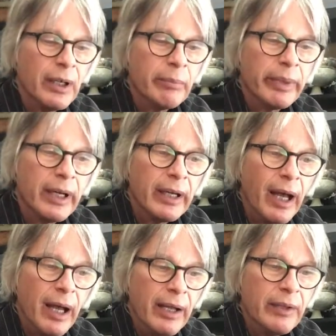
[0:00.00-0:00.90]
But
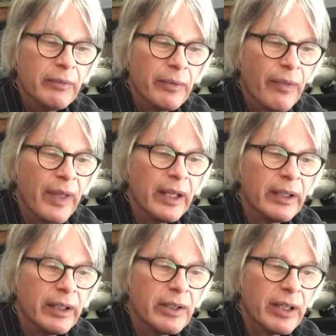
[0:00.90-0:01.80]
I think
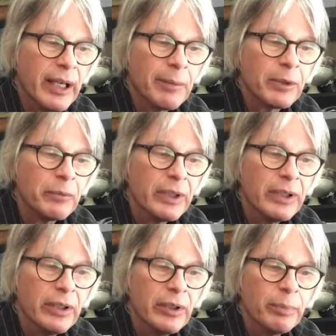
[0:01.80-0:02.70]
that this camera
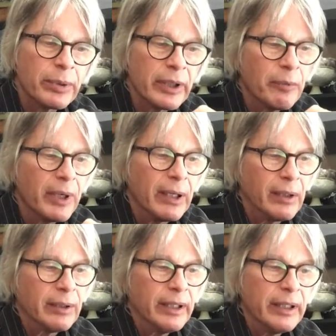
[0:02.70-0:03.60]
would do pretty
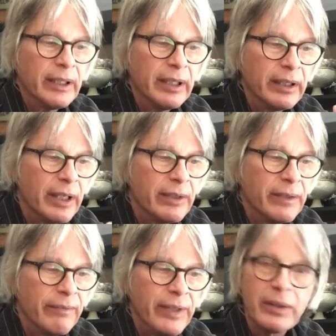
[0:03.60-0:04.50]
well. It
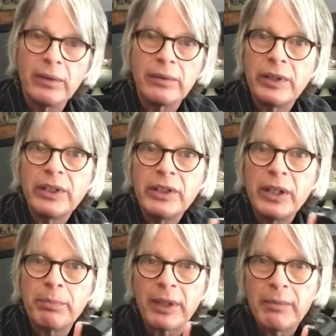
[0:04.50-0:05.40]
doesn't feel cheaply